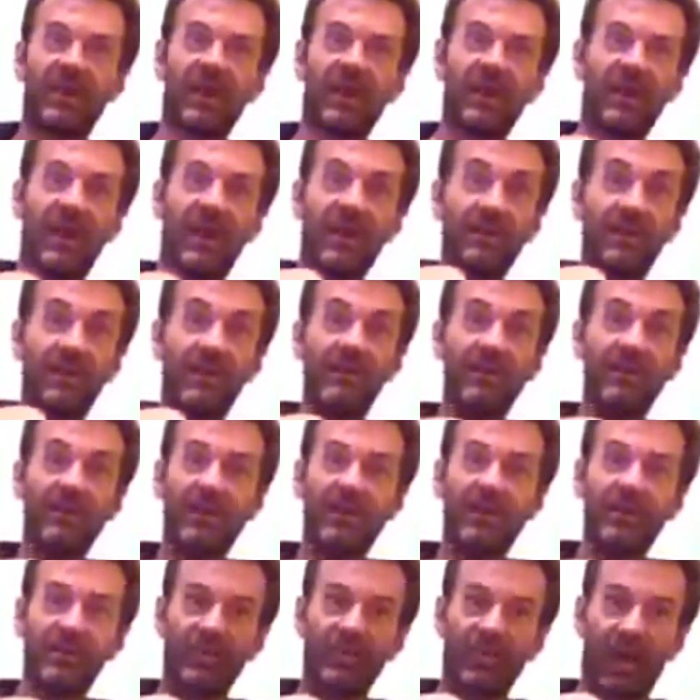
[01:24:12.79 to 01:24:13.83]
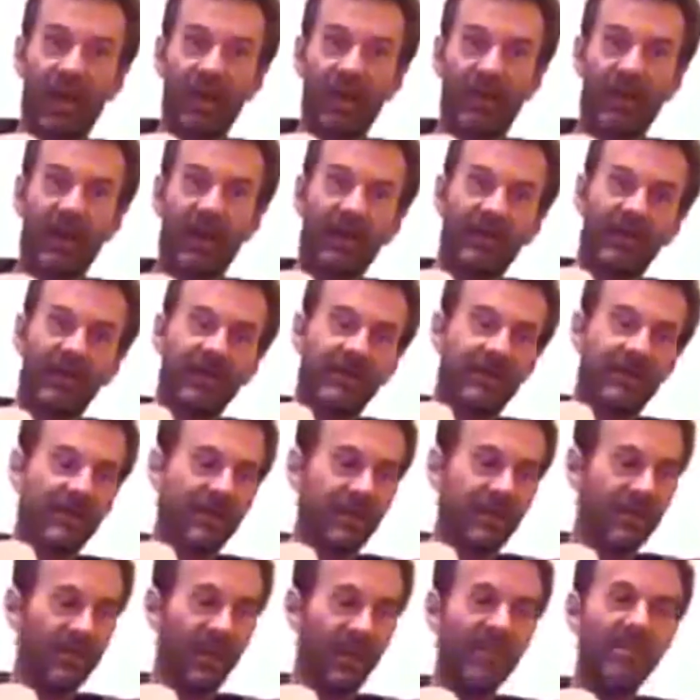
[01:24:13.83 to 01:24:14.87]
I haven't even told you that yet.
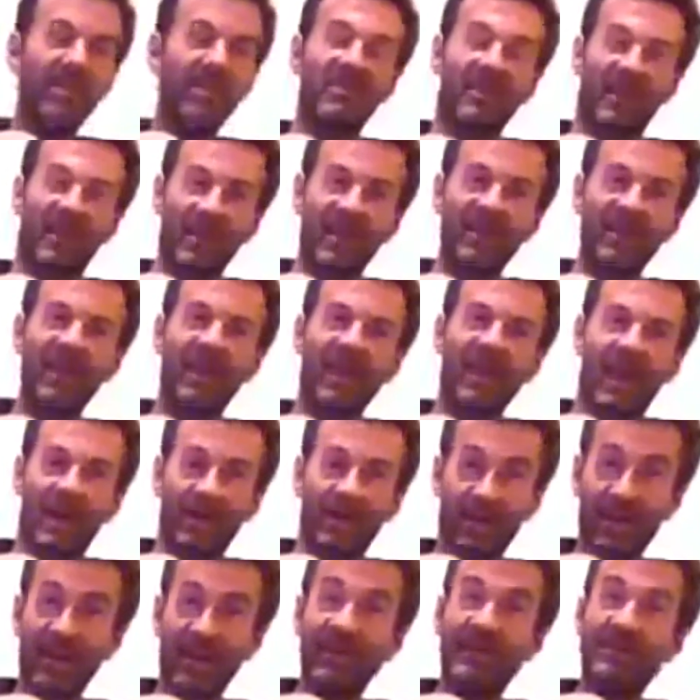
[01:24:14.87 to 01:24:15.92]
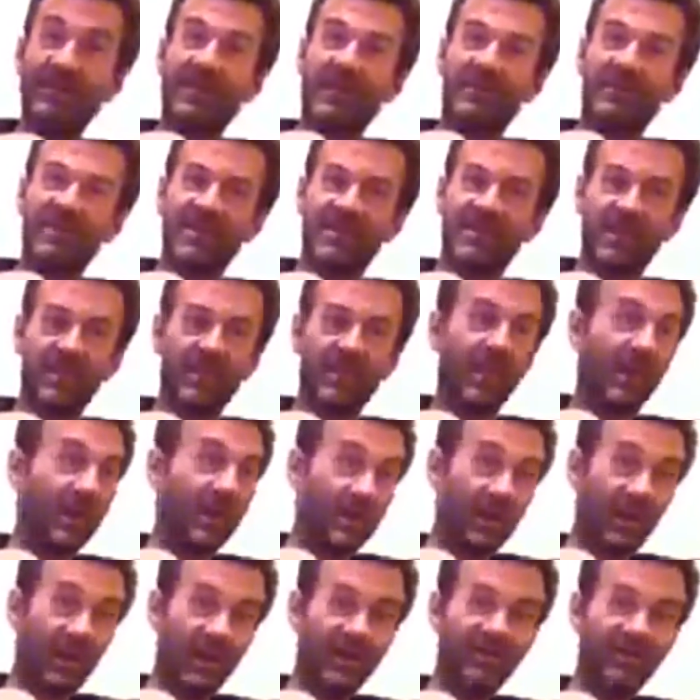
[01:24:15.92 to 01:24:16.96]
You might be finding that out in this episode.
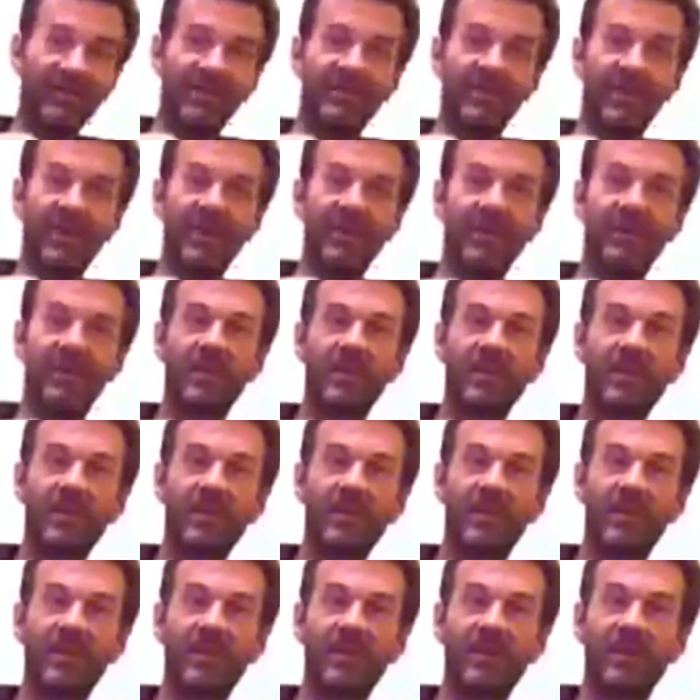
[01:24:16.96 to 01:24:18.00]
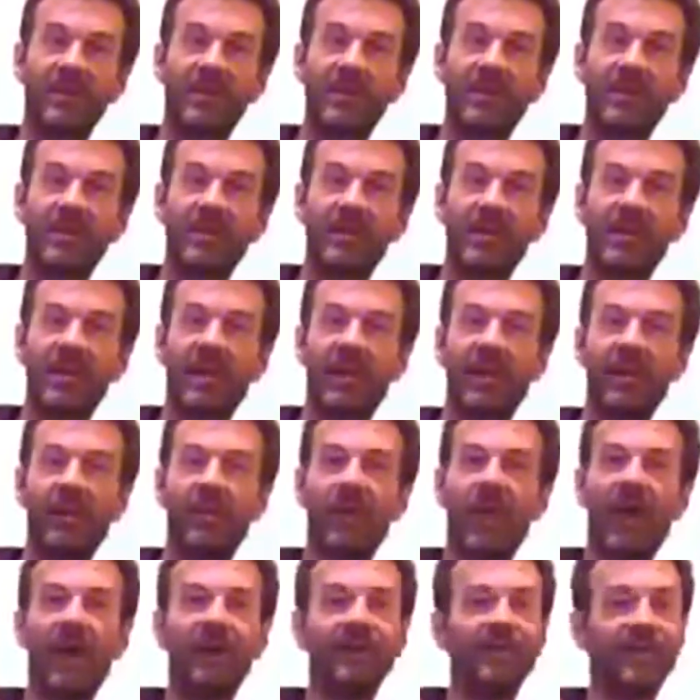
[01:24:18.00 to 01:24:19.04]
Life is weird. Anyway,
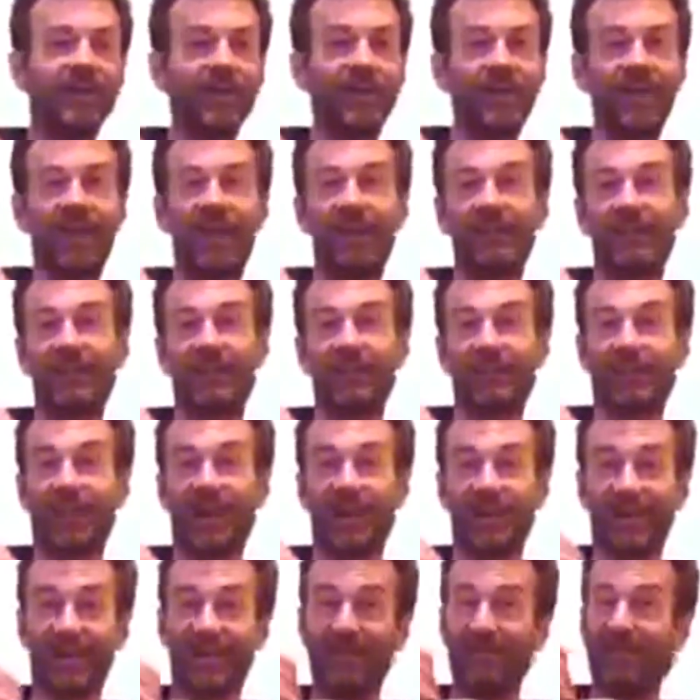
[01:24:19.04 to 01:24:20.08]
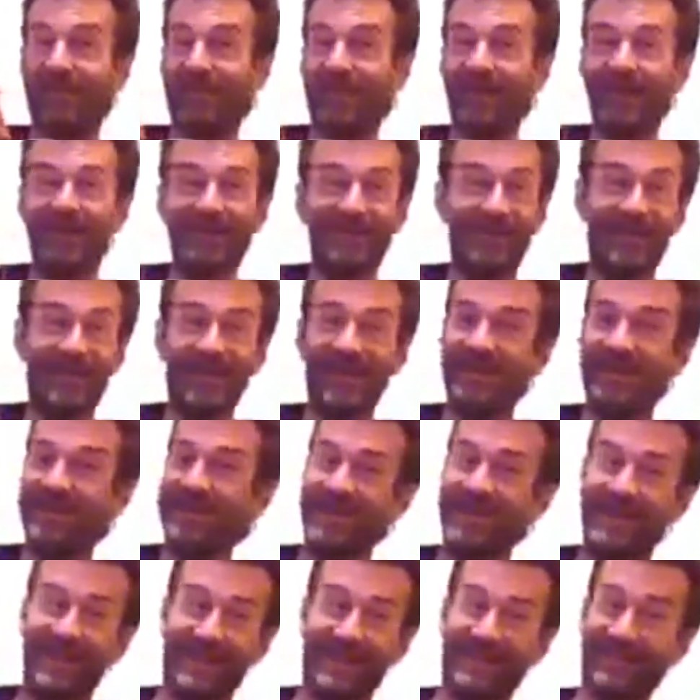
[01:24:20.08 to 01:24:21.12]
I should never have gotten up in that tree because
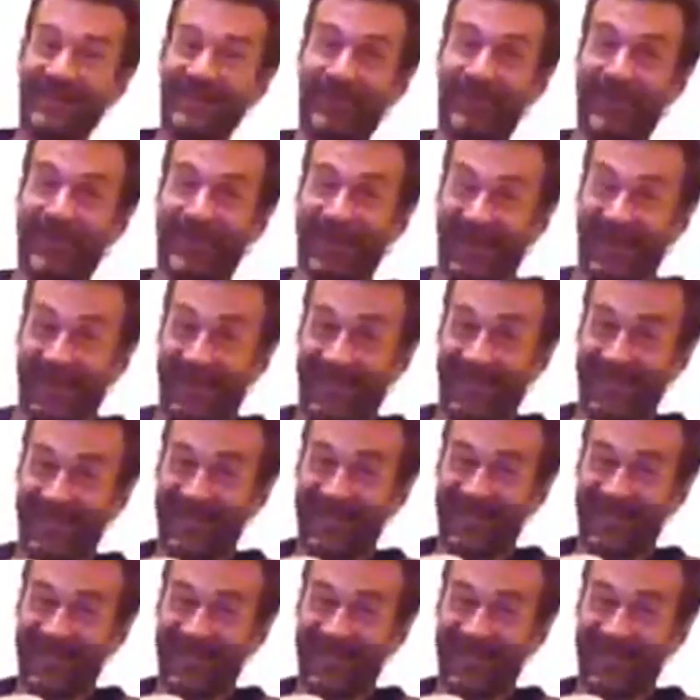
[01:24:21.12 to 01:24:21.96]
that didn't work out.